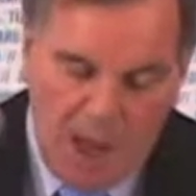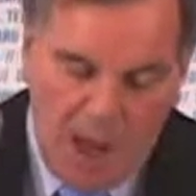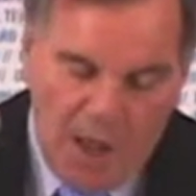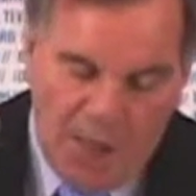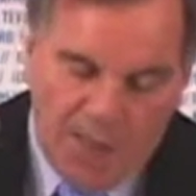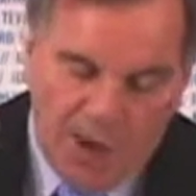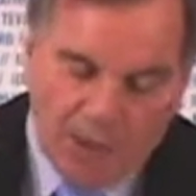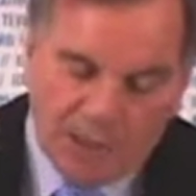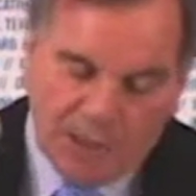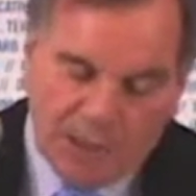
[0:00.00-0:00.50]

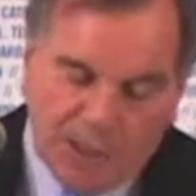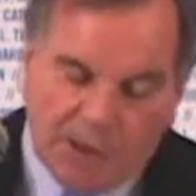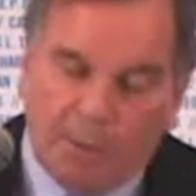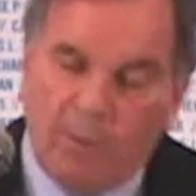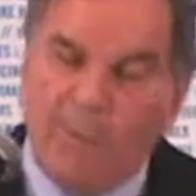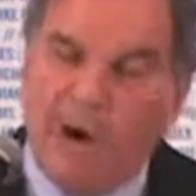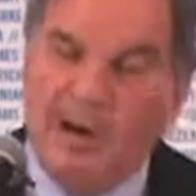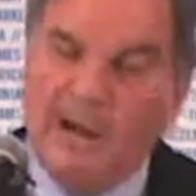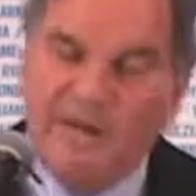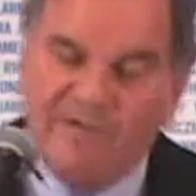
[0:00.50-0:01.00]
there is little
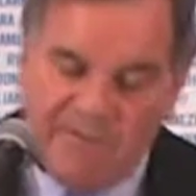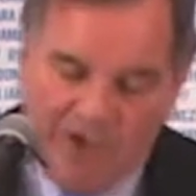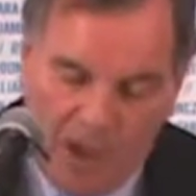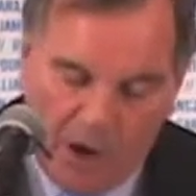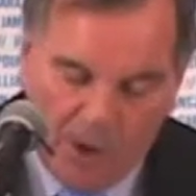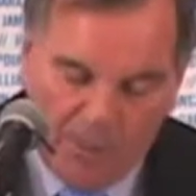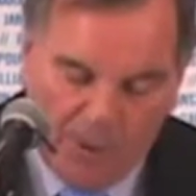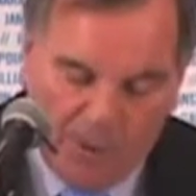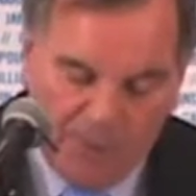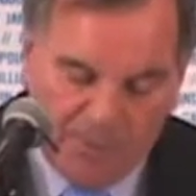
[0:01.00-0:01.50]
money
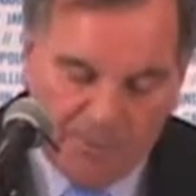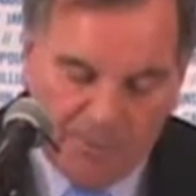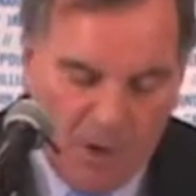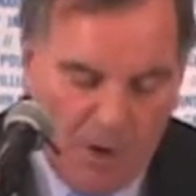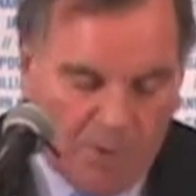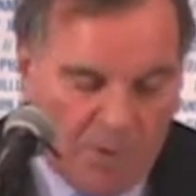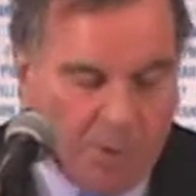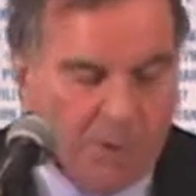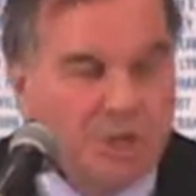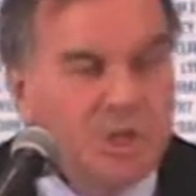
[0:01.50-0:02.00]
available
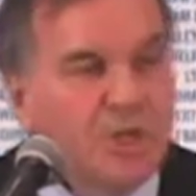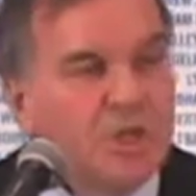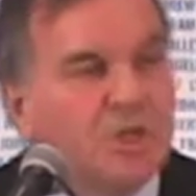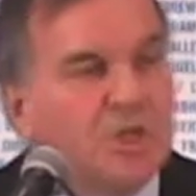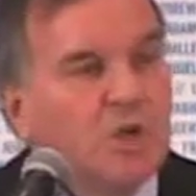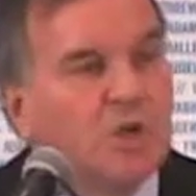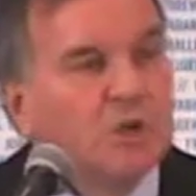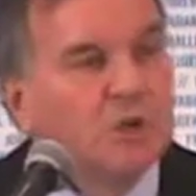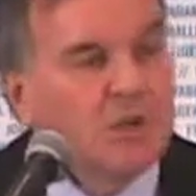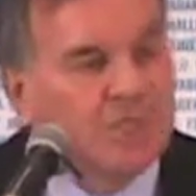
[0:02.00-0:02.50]
for
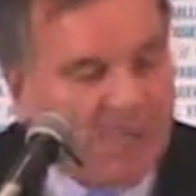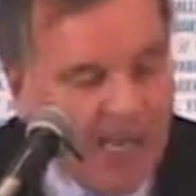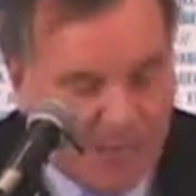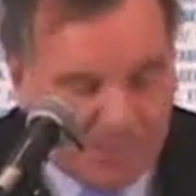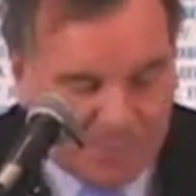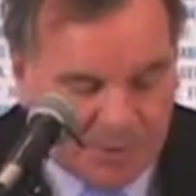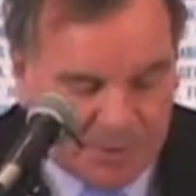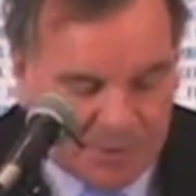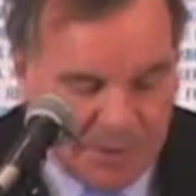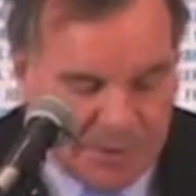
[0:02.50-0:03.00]
additional
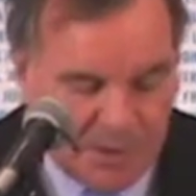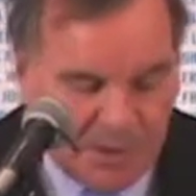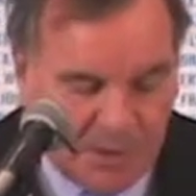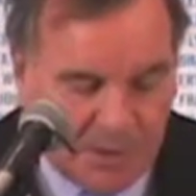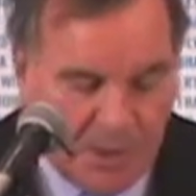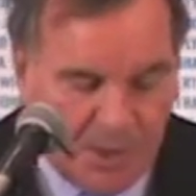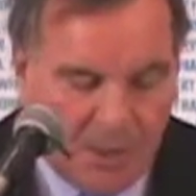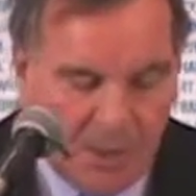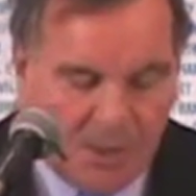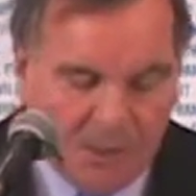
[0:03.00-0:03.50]
steps
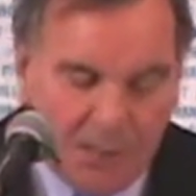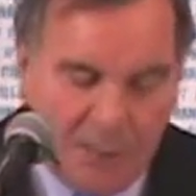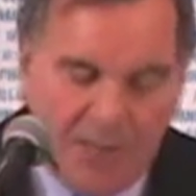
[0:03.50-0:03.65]
to